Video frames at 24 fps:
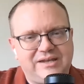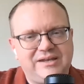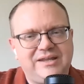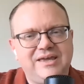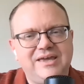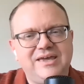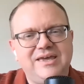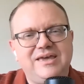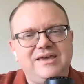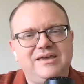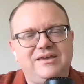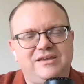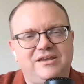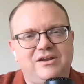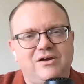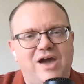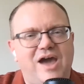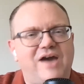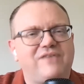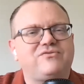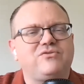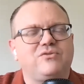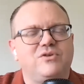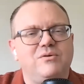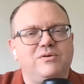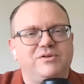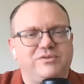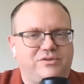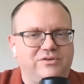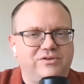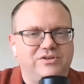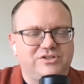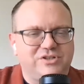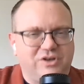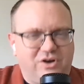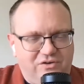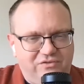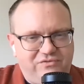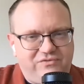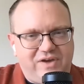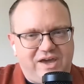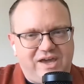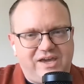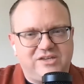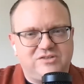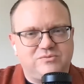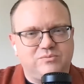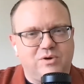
Mm-hmm. You know, after we went through this whole phase